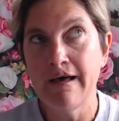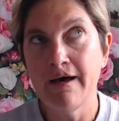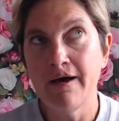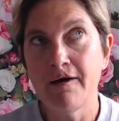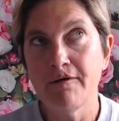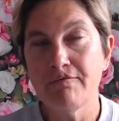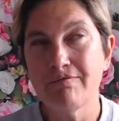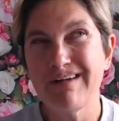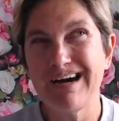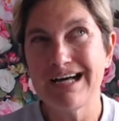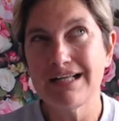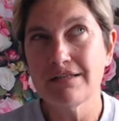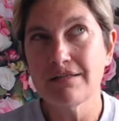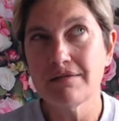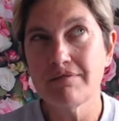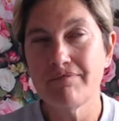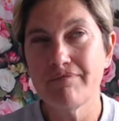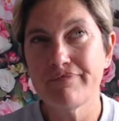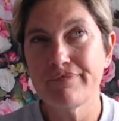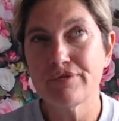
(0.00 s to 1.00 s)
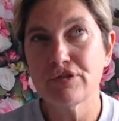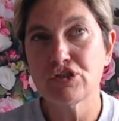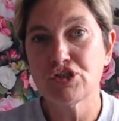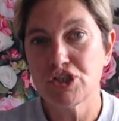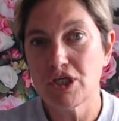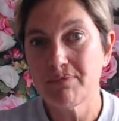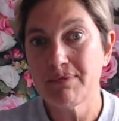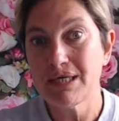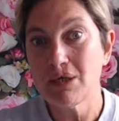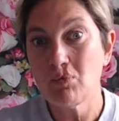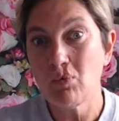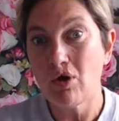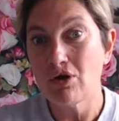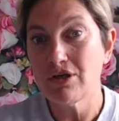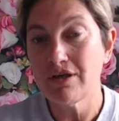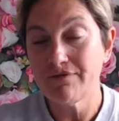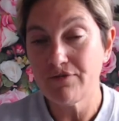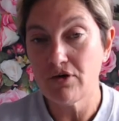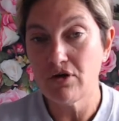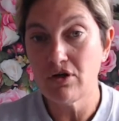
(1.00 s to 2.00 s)
Well, doing what
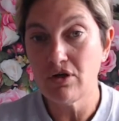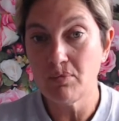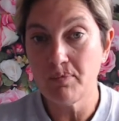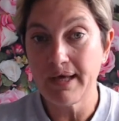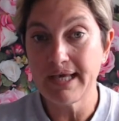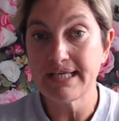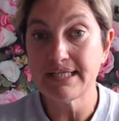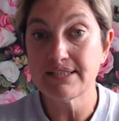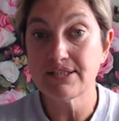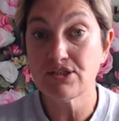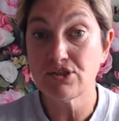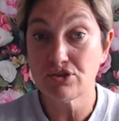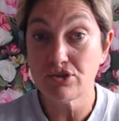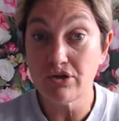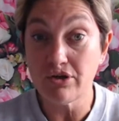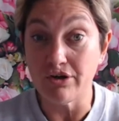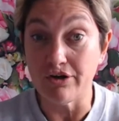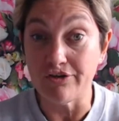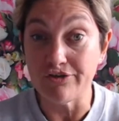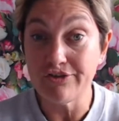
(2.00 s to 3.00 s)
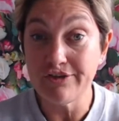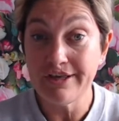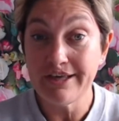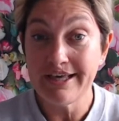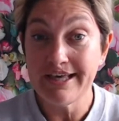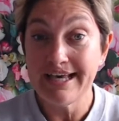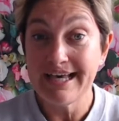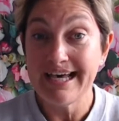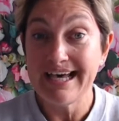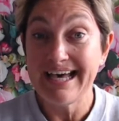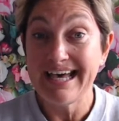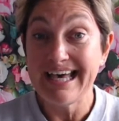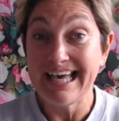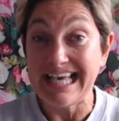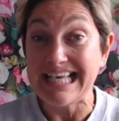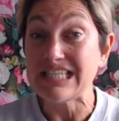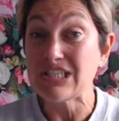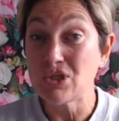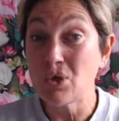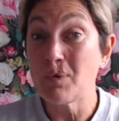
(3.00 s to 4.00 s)
you've always done
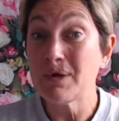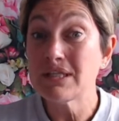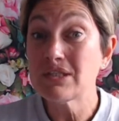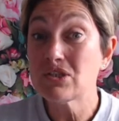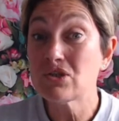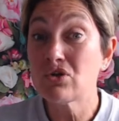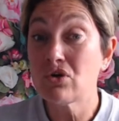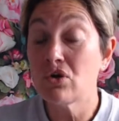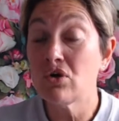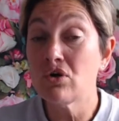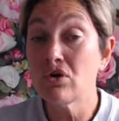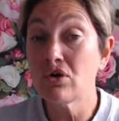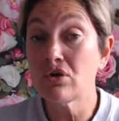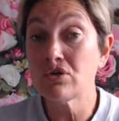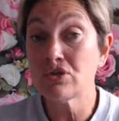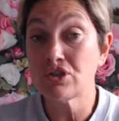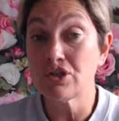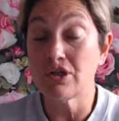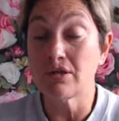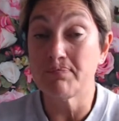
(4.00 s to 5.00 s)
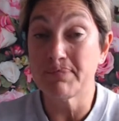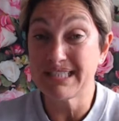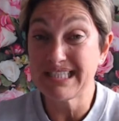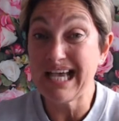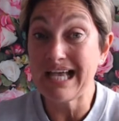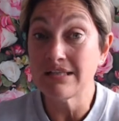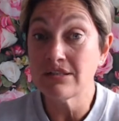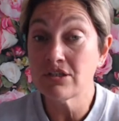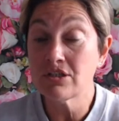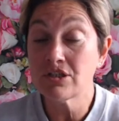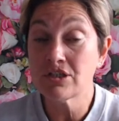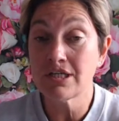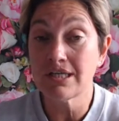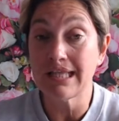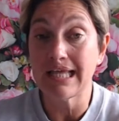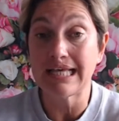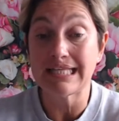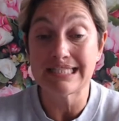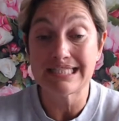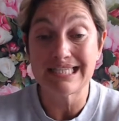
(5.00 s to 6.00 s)
is going to cause you
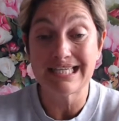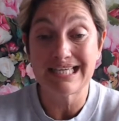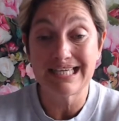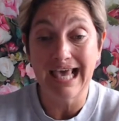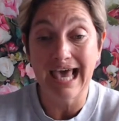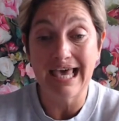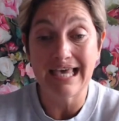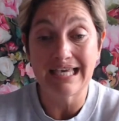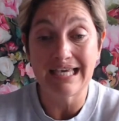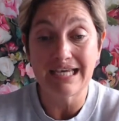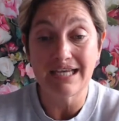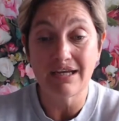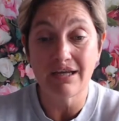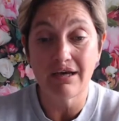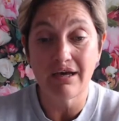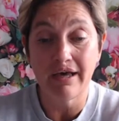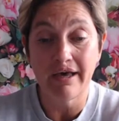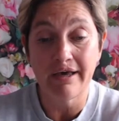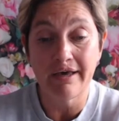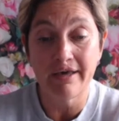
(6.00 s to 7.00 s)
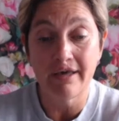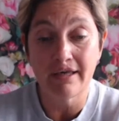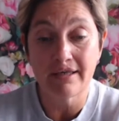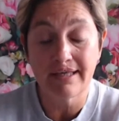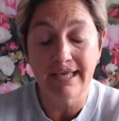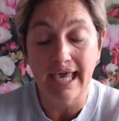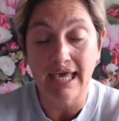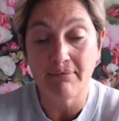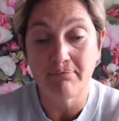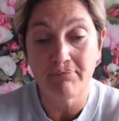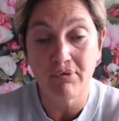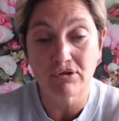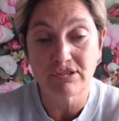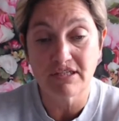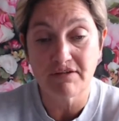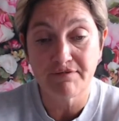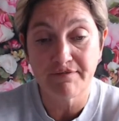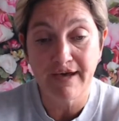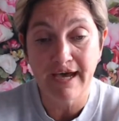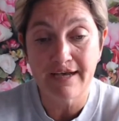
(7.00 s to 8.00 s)
potentially to gain body
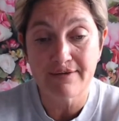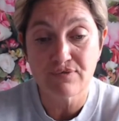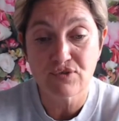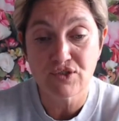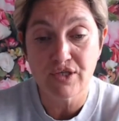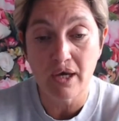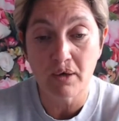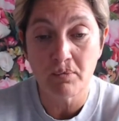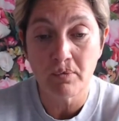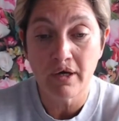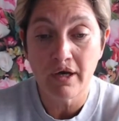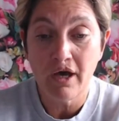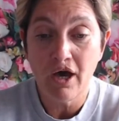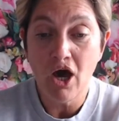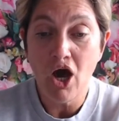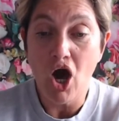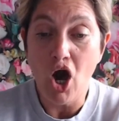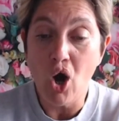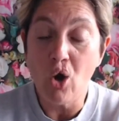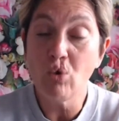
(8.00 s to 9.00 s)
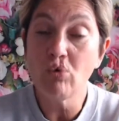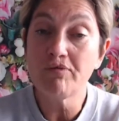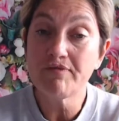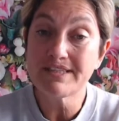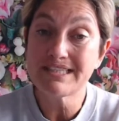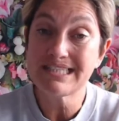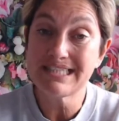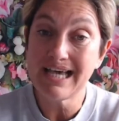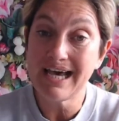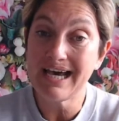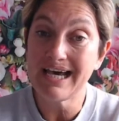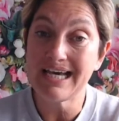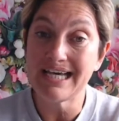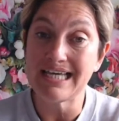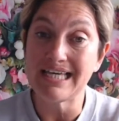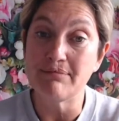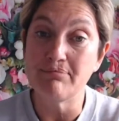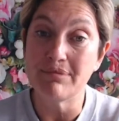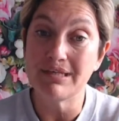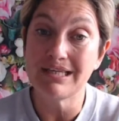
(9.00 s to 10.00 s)
fat. So over
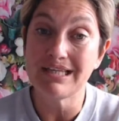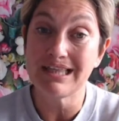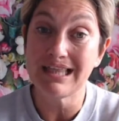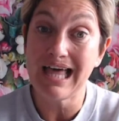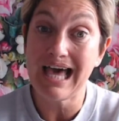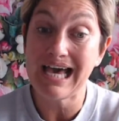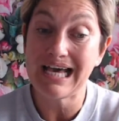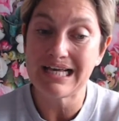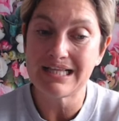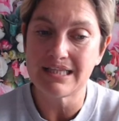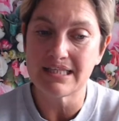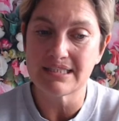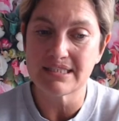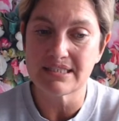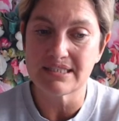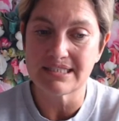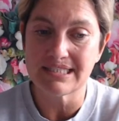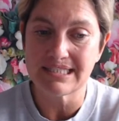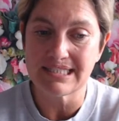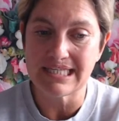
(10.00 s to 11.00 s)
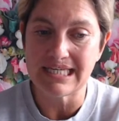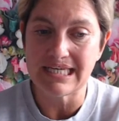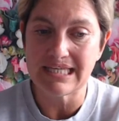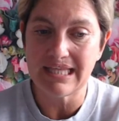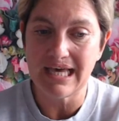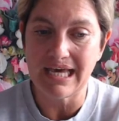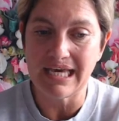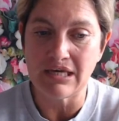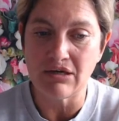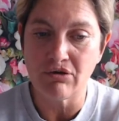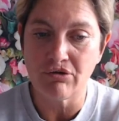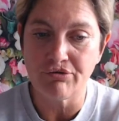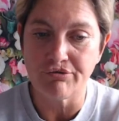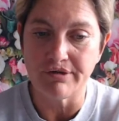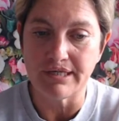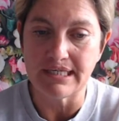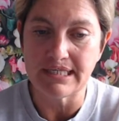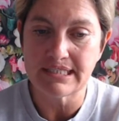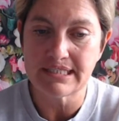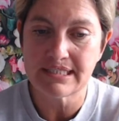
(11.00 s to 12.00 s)
time, you're likely to see that
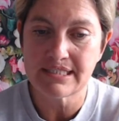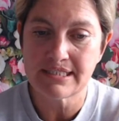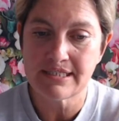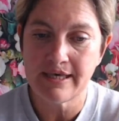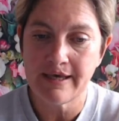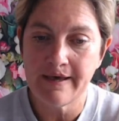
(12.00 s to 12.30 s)
increase